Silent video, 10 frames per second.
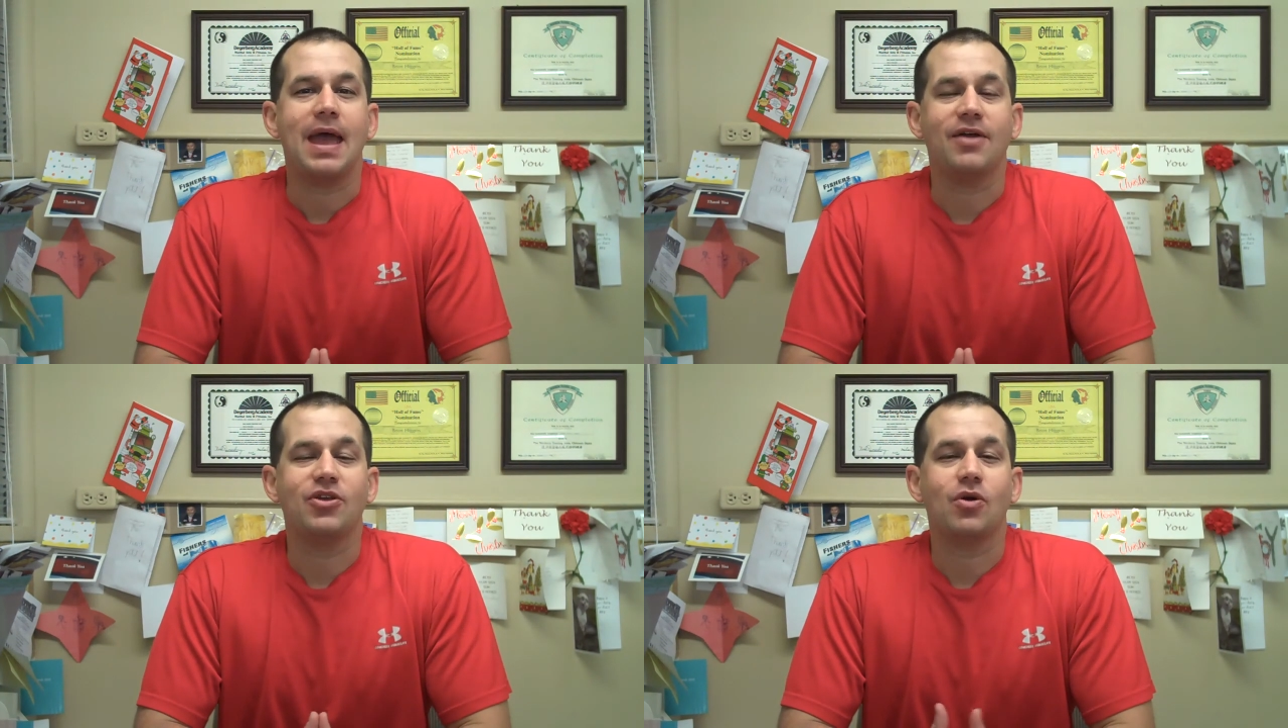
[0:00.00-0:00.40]

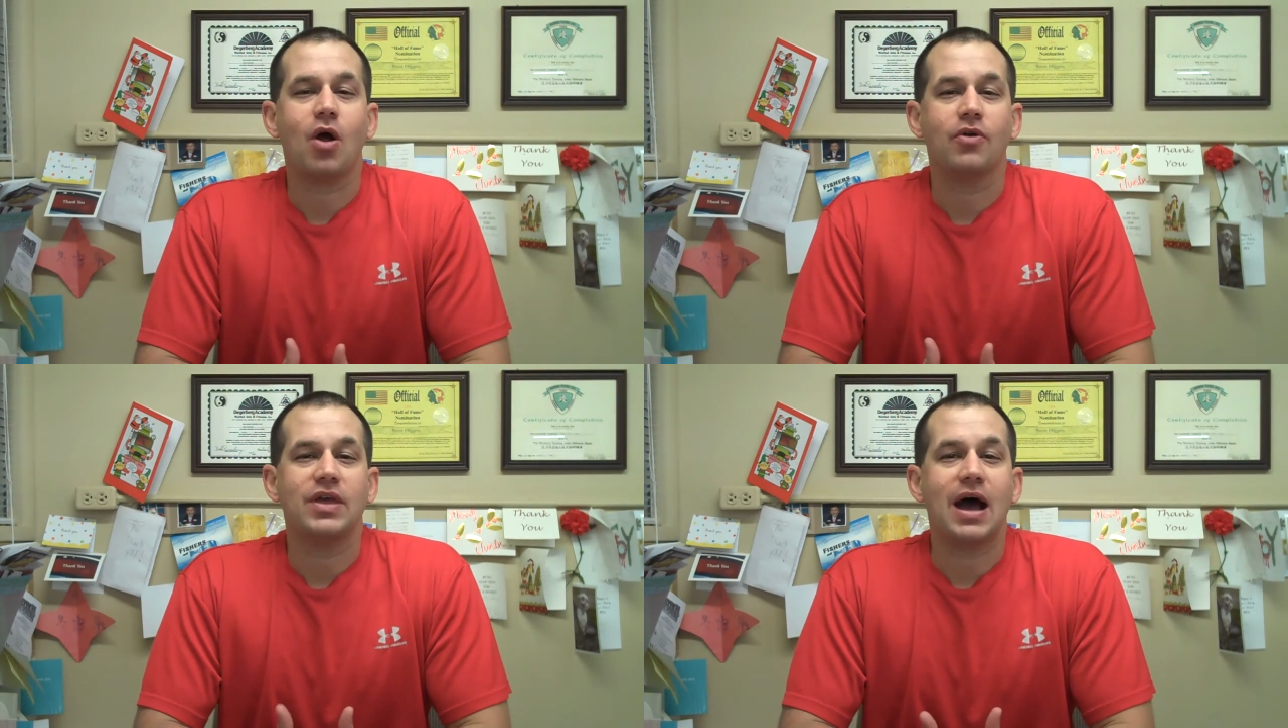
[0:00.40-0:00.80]
And there
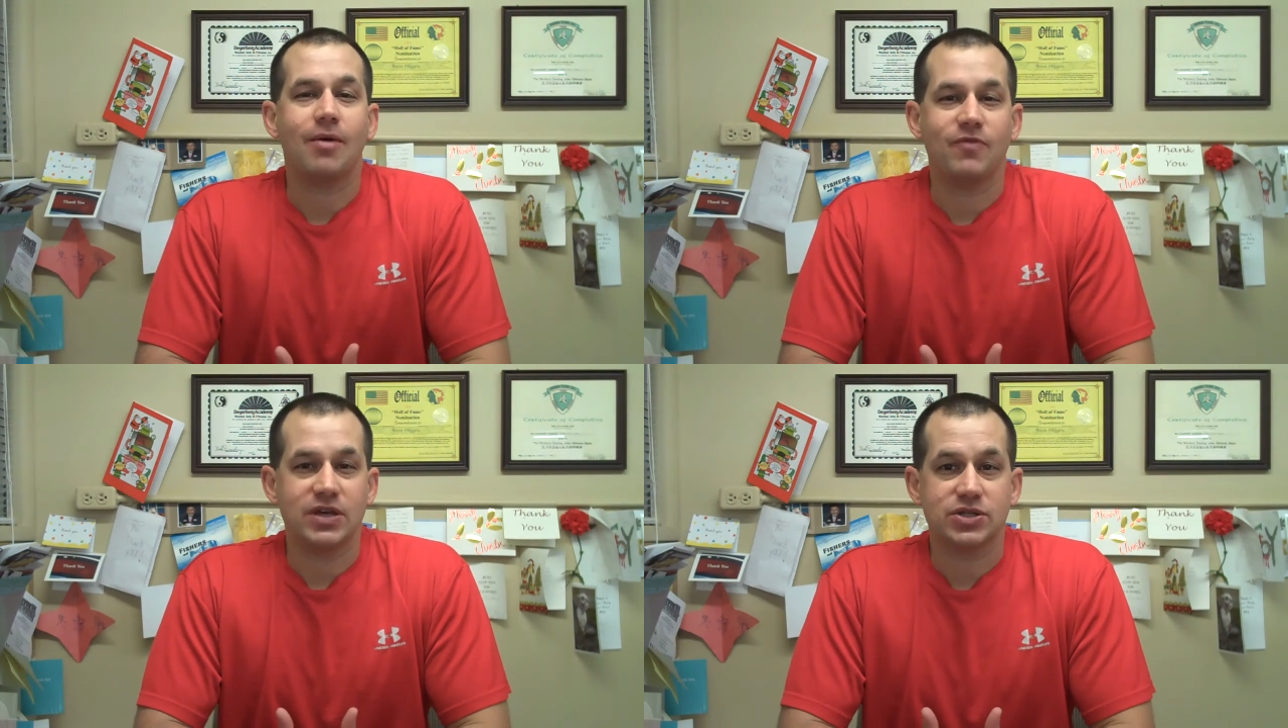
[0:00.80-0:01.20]
are the
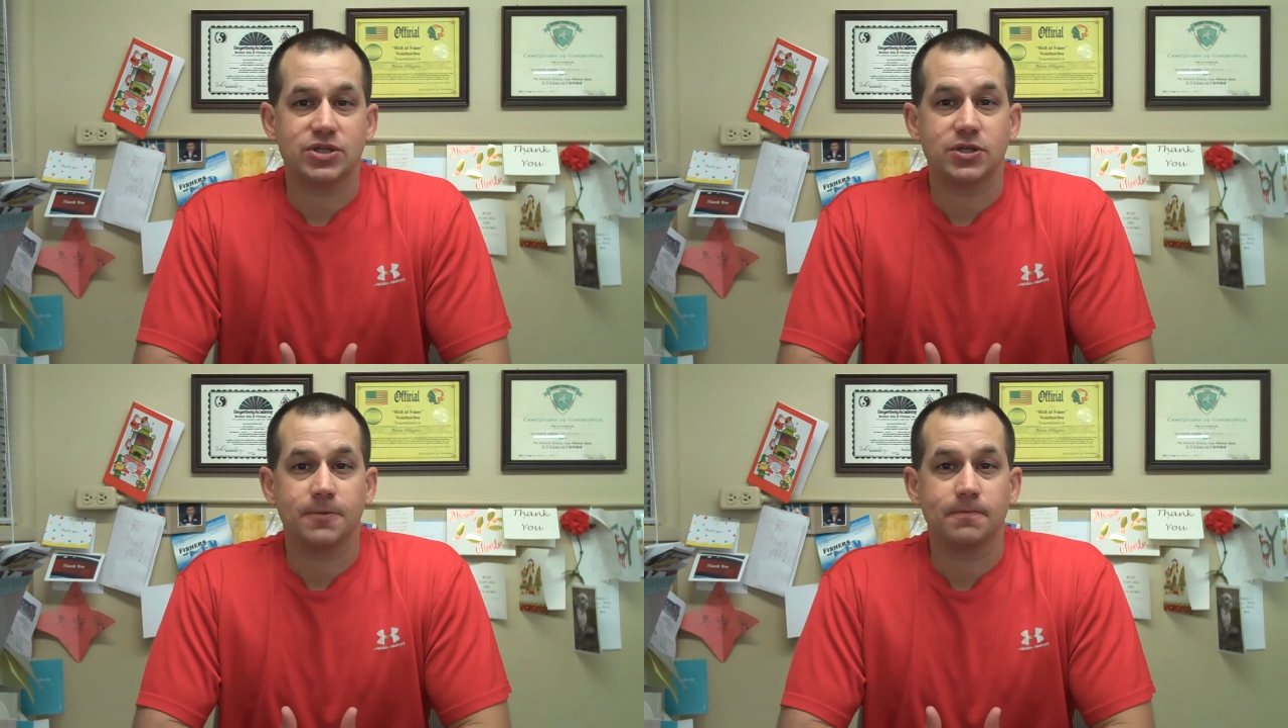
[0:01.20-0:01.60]

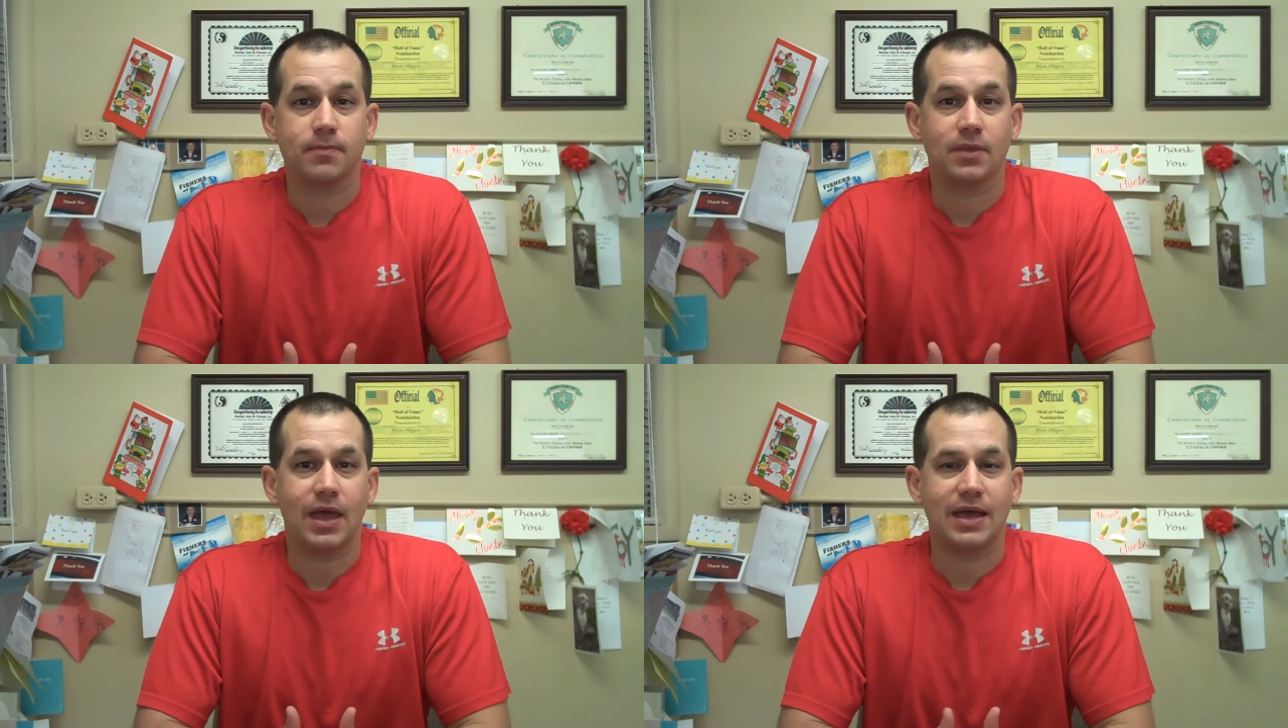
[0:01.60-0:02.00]
obvious
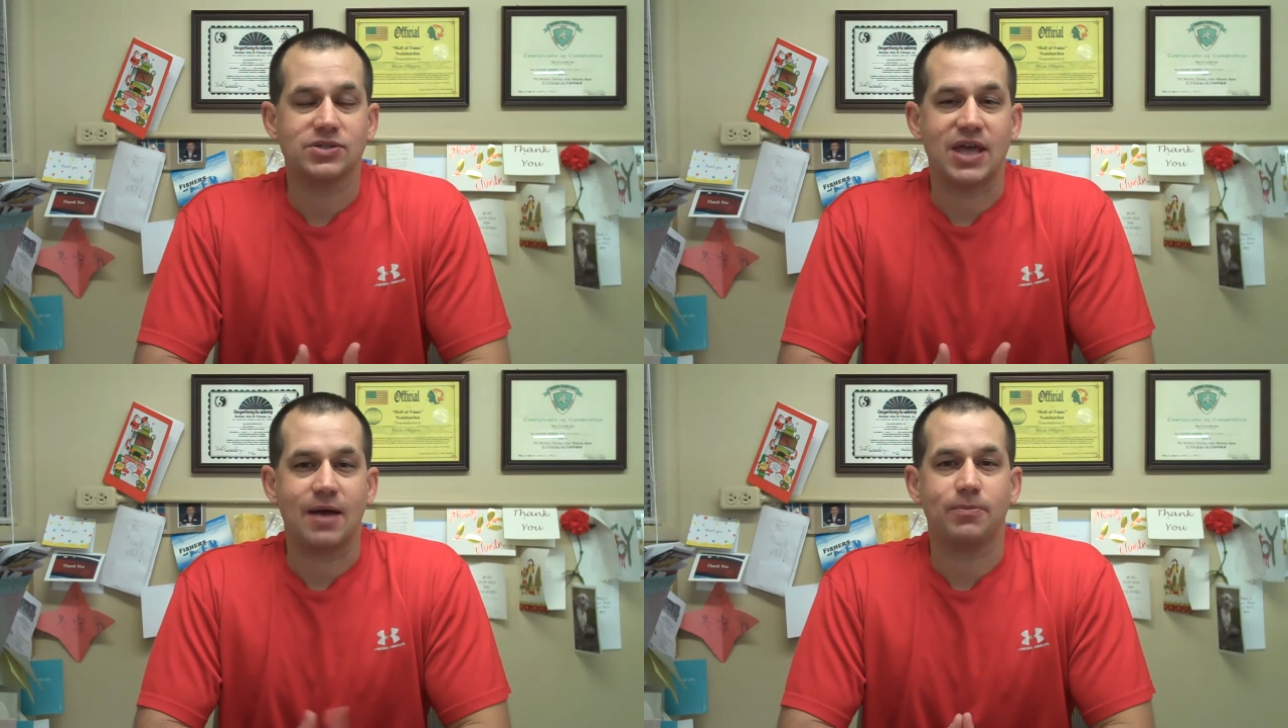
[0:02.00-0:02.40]

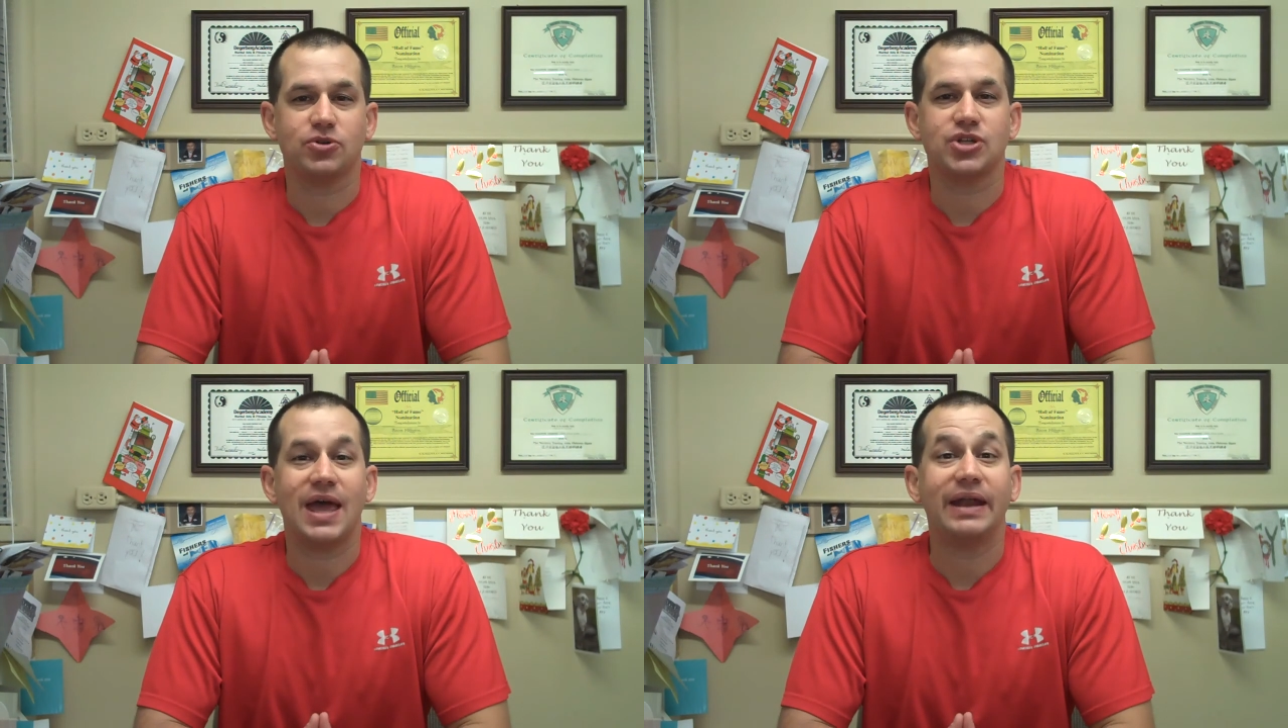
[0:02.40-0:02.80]
examples: